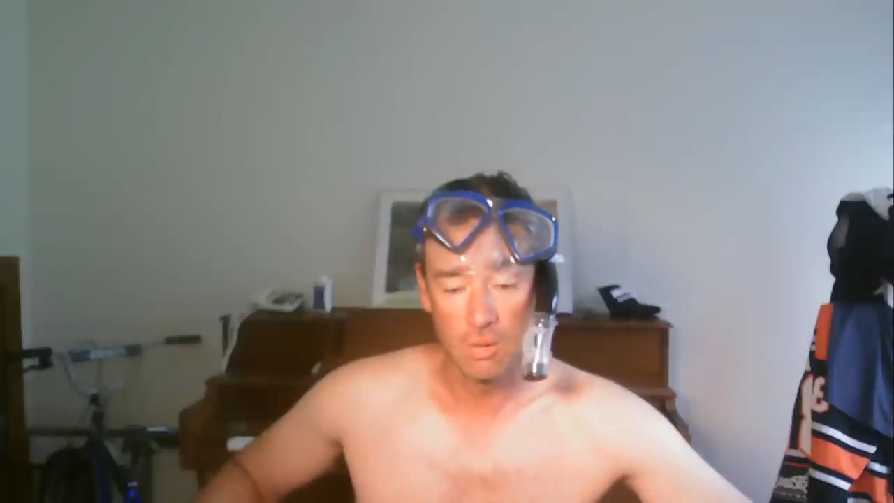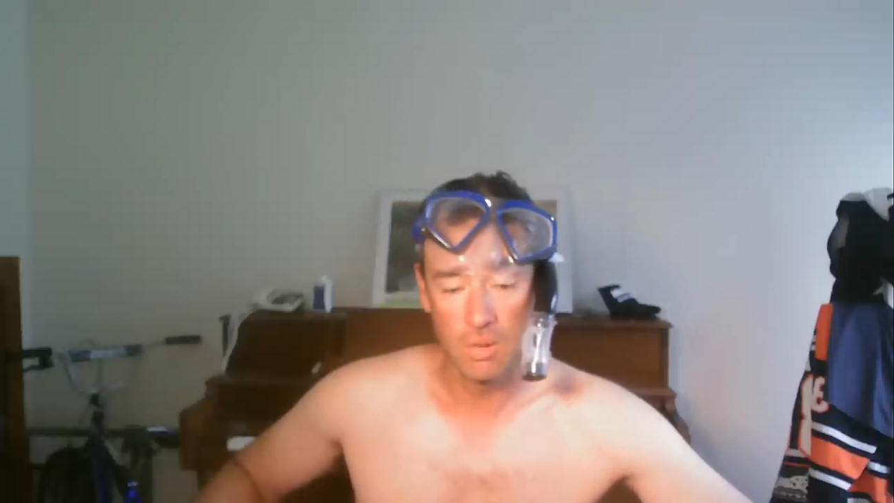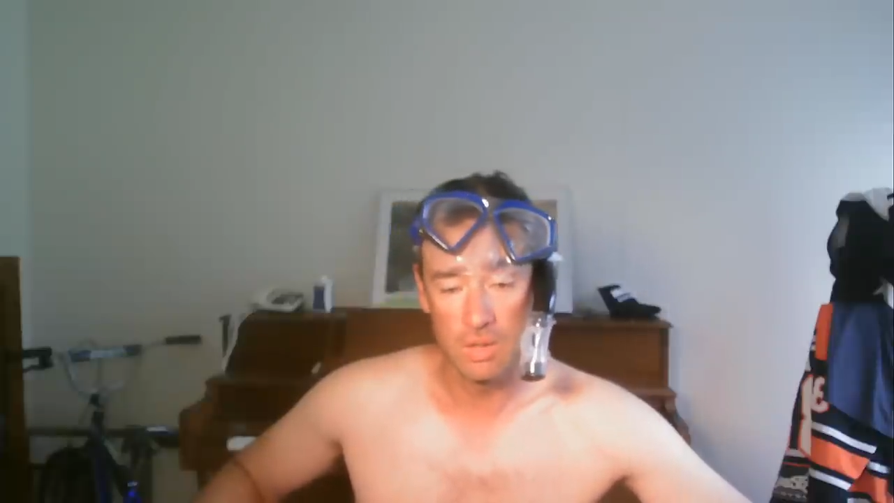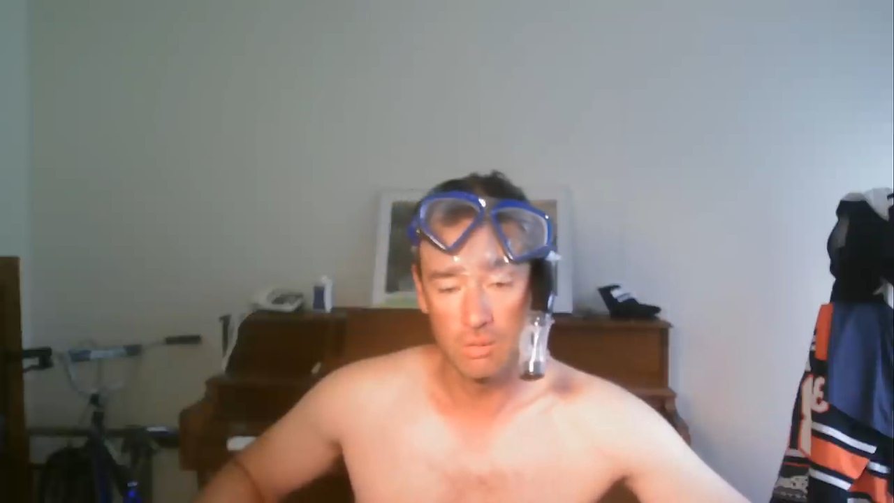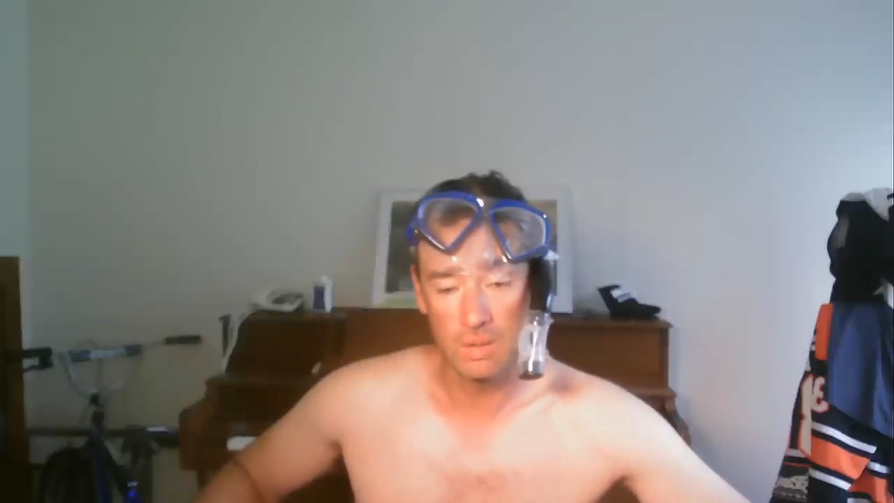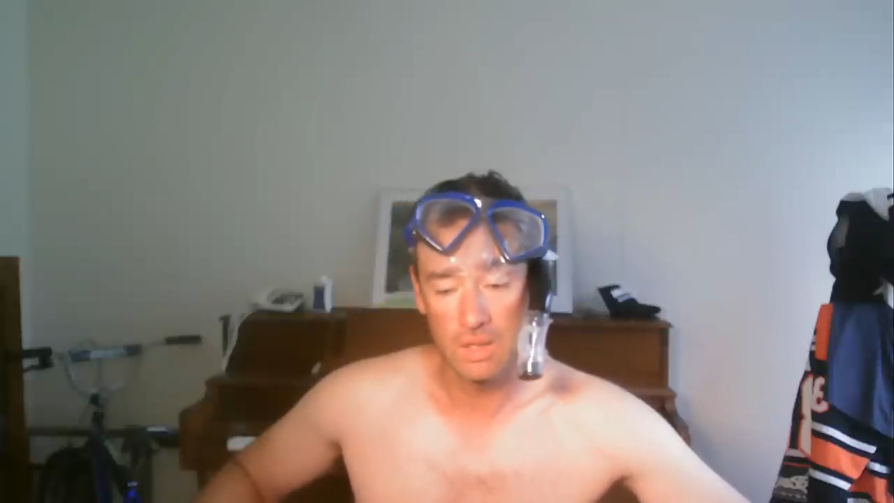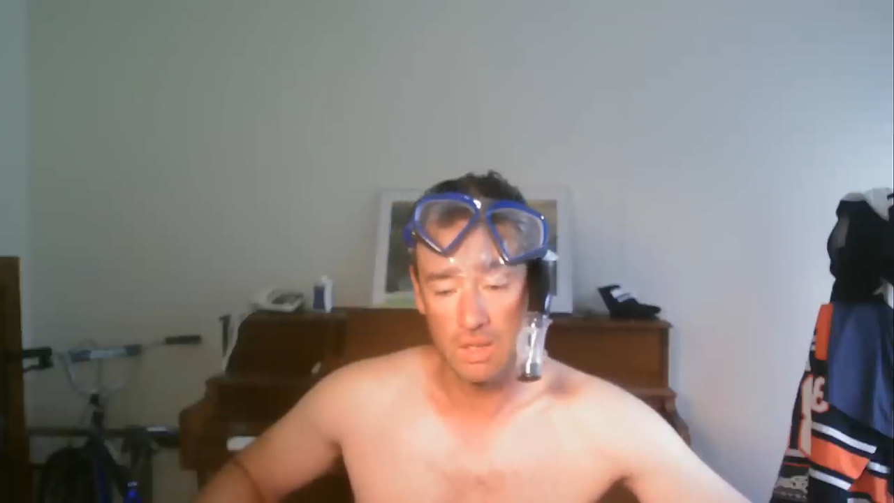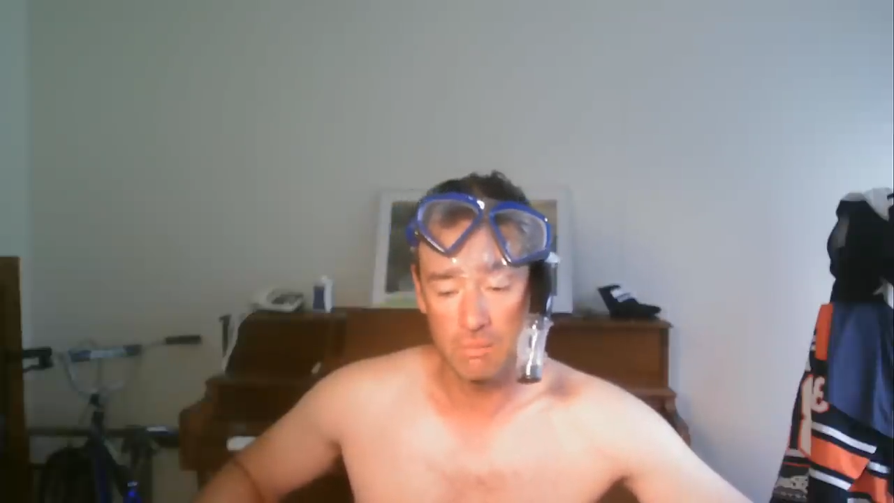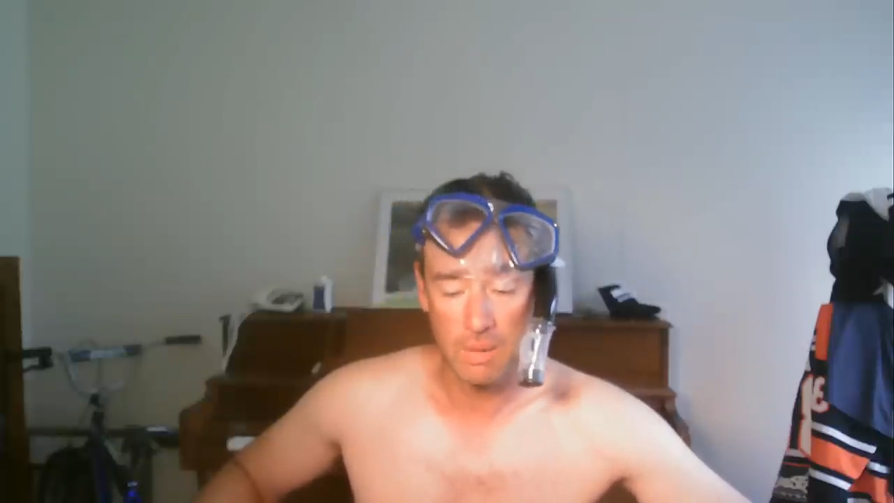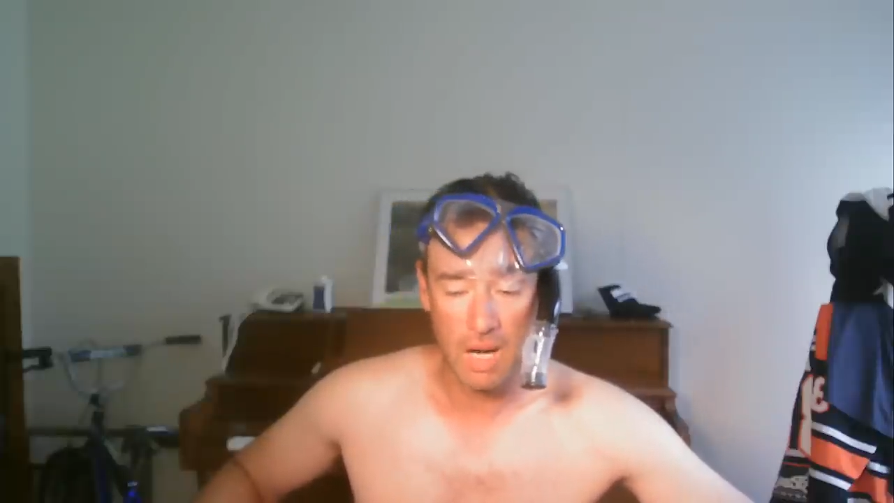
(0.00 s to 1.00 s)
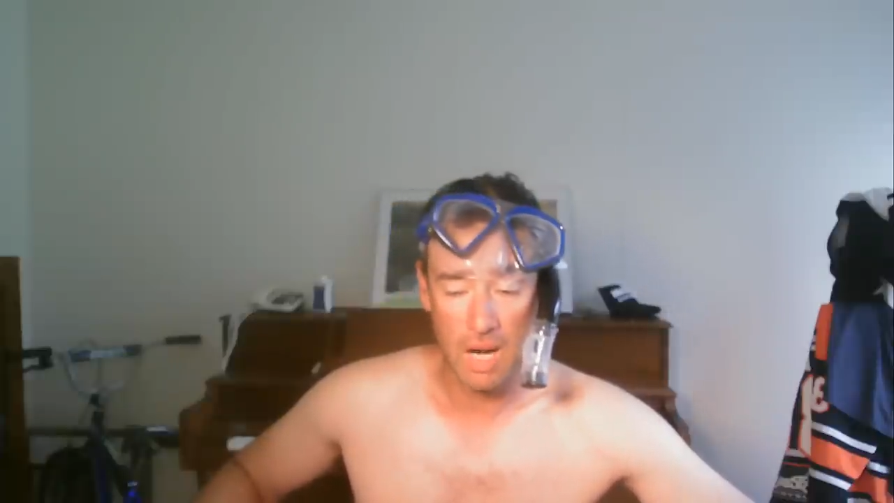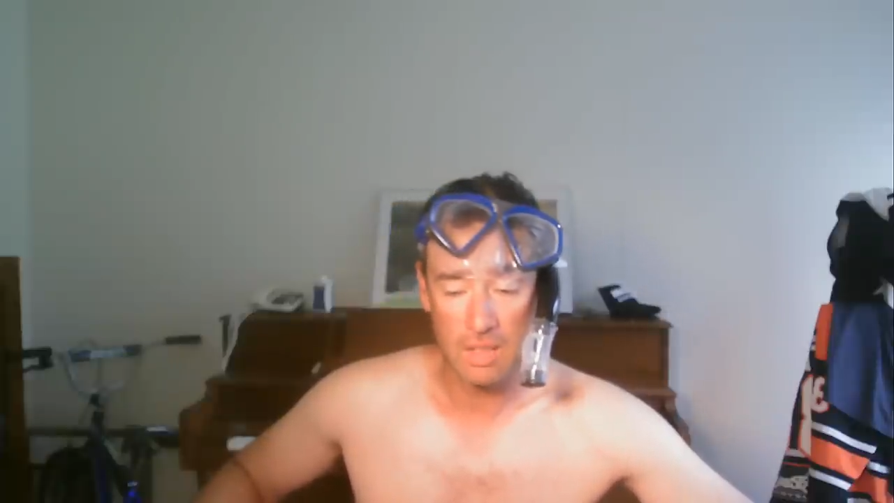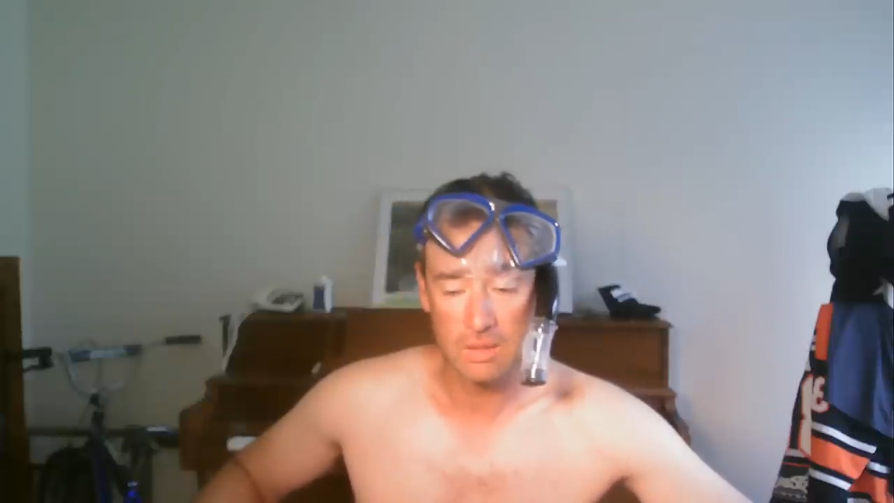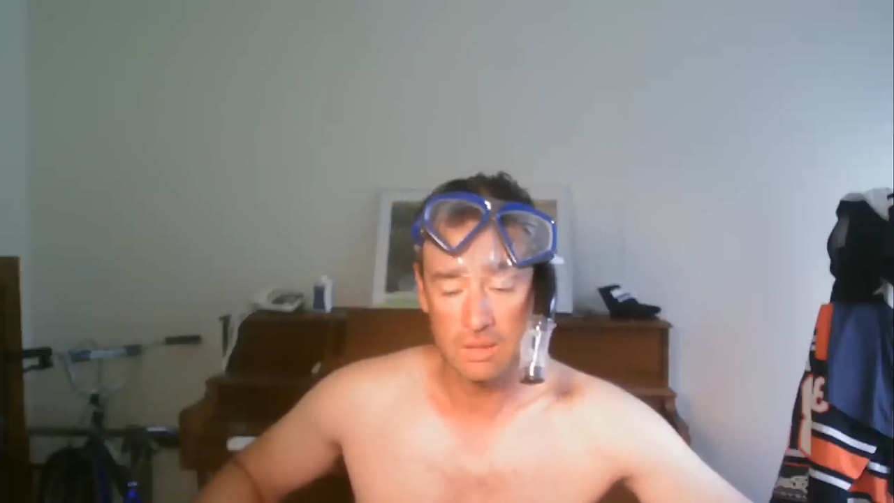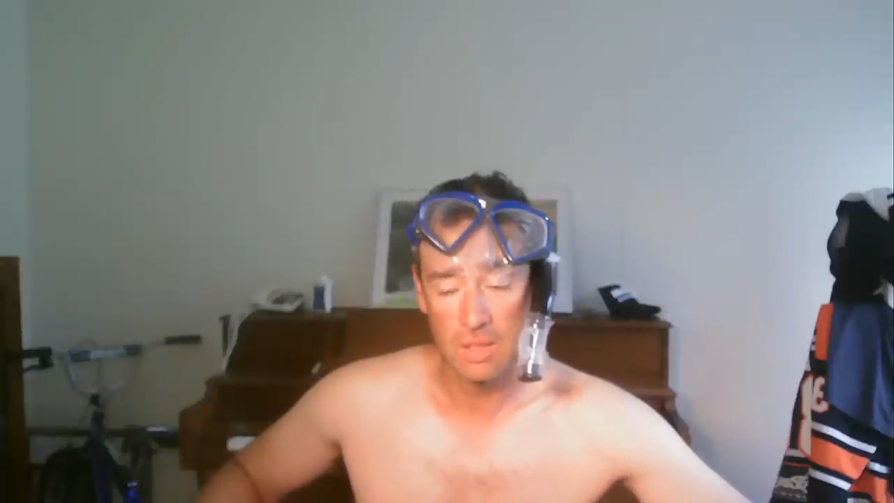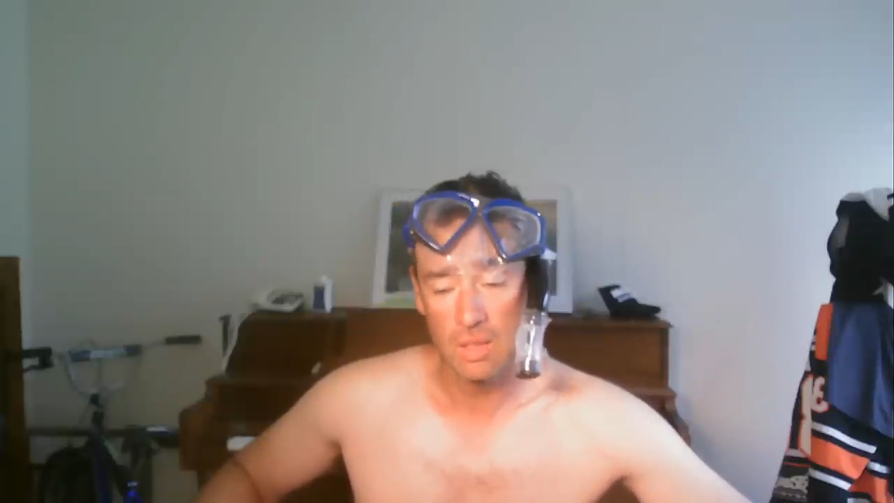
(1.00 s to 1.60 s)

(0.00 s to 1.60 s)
where I knew we could get bass,